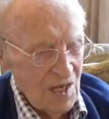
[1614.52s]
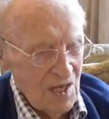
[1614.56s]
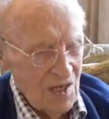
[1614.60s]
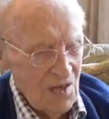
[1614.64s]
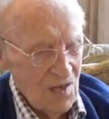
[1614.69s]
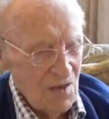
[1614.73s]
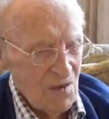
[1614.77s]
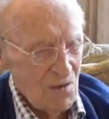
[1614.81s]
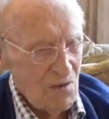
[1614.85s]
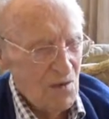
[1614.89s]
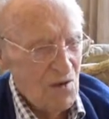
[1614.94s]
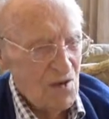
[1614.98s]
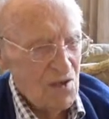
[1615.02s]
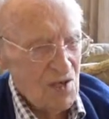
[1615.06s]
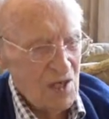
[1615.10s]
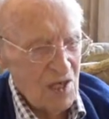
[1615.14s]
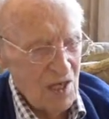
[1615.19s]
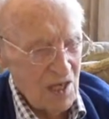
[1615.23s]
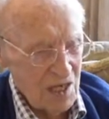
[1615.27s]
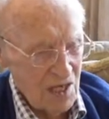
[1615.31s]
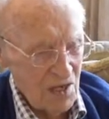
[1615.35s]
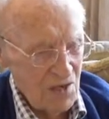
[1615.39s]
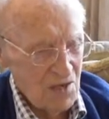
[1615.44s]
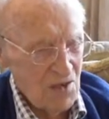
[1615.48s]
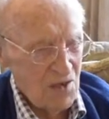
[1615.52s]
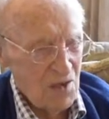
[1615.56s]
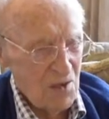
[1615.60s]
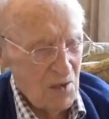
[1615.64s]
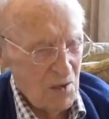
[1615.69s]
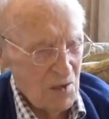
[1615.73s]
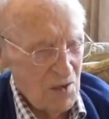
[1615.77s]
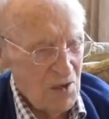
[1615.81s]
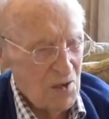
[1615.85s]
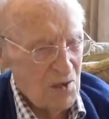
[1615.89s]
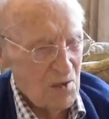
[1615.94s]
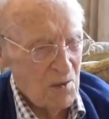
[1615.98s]
that was used
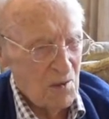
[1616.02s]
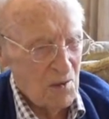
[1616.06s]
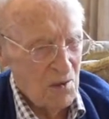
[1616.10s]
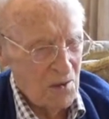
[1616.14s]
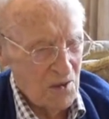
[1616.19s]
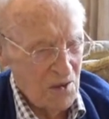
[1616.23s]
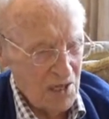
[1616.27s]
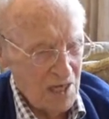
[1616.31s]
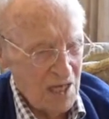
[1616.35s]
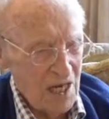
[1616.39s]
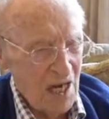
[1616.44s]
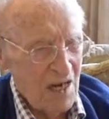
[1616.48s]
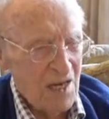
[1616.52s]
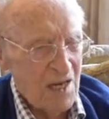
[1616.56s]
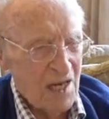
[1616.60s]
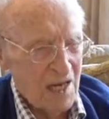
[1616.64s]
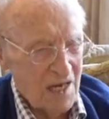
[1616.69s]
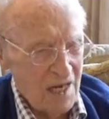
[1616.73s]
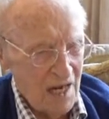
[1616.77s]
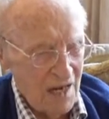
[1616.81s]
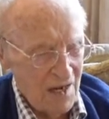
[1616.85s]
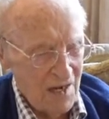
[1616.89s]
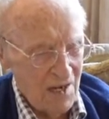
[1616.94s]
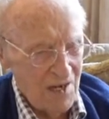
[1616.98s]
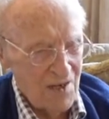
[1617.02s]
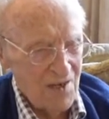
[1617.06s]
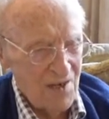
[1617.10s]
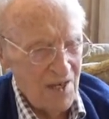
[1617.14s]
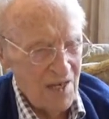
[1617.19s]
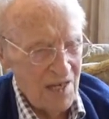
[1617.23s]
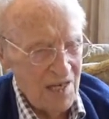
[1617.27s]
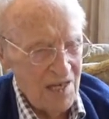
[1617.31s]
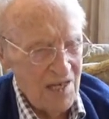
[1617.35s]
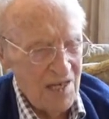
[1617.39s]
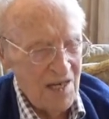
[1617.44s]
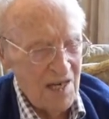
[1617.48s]
to, used to carry
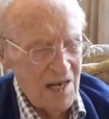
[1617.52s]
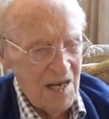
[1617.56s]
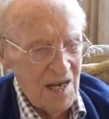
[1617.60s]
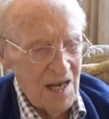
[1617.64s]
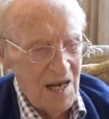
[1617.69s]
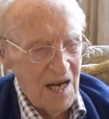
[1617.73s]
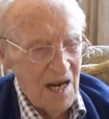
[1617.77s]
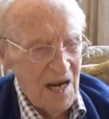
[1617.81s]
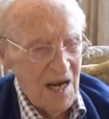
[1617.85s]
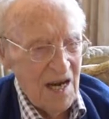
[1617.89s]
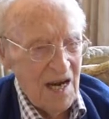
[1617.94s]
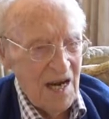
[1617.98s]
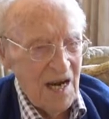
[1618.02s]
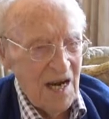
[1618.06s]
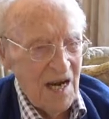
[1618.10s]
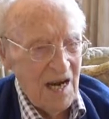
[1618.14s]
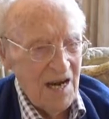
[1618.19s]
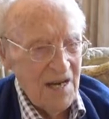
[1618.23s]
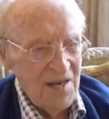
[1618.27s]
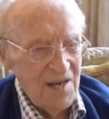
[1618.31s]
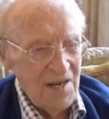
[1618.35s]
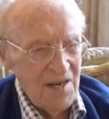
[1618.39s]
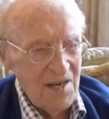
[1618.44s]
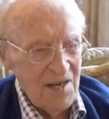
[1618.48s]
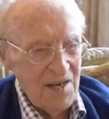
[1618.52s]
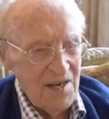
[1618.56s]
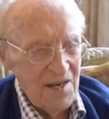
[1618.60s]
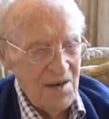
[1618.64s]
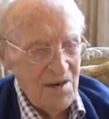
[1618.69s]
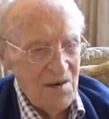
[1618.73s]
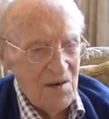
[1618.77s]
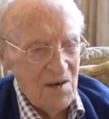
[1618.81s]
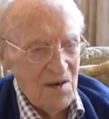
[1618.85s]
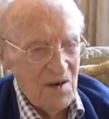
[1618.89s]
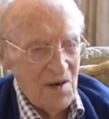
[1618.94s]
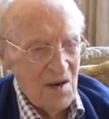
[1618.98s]
kerosene
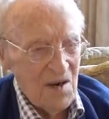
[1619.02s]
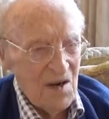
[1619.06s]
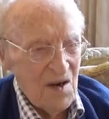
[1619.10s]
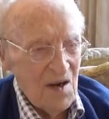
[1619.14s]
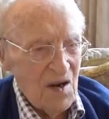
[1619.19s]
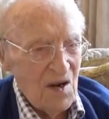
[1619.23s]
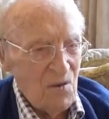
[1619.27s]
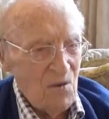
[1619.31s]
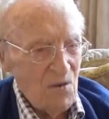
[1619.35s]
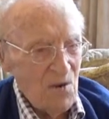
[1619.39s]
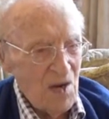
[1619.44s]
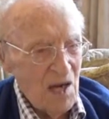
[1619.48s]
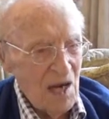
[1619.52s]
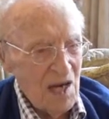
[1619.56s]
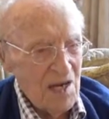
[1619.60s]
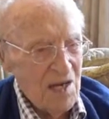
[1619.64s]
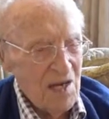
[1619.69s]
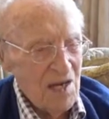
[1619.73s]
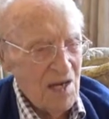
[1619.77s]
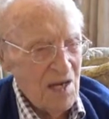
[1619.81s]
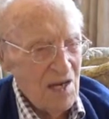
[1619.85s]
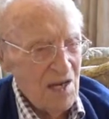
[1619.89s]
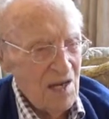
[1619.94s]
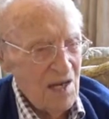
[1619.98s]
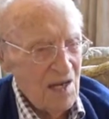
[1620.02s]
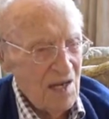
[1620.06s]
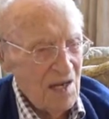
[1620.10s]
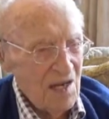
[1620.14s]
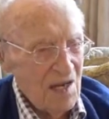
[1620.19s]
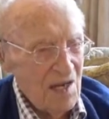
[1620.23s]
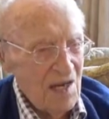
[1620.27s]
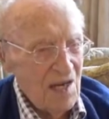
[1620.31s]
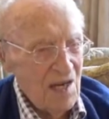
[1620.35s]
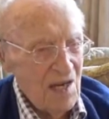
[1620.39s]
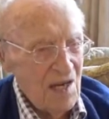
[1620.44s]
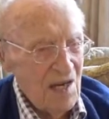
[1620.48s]
and we had
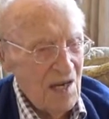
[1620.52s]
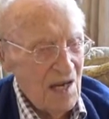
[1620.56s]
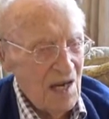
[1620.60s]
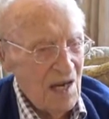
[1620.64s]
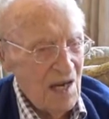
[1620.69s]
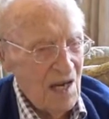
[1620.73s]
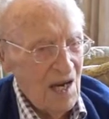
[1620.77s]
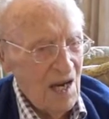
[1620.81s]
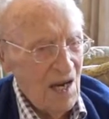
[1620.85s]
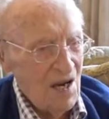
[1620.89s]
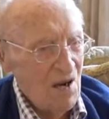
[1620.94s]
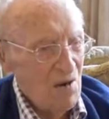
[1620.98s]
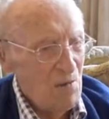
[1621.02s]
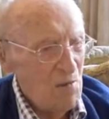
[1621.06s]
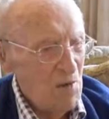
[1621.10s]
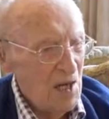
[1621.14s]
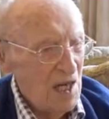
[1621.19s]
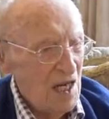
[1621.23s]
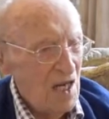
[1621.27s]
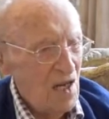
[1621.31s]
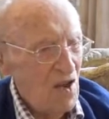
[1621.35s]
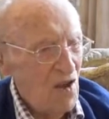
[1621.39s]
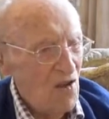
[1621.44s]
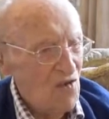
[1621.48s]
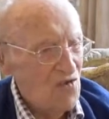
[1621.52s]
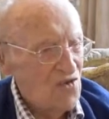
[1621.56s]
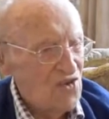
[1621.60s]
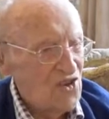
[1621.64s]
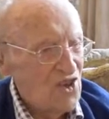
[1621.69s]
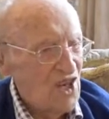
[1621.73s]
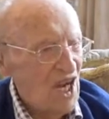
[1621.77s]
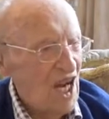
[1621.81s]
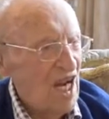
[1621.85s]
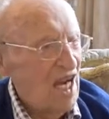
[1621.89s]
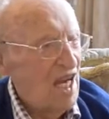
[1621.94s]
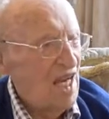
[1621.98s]
our meal on
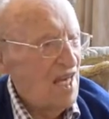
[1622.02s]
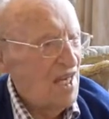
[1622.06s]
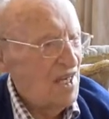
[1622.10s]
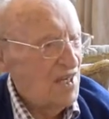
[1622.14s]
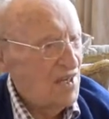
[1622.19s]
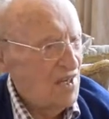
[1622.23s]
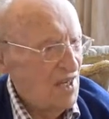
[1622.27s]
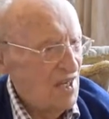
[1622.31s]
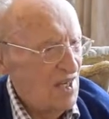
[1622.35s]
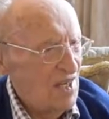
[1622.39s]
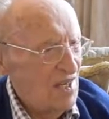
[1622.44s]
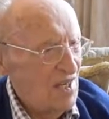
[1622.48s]
site